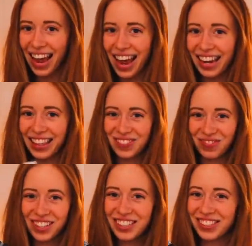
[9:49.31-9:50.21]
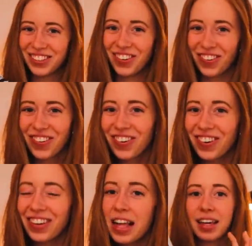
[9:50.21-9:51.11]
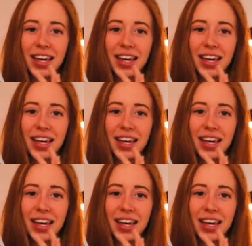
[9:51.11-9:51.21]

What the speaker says: and this book is cool.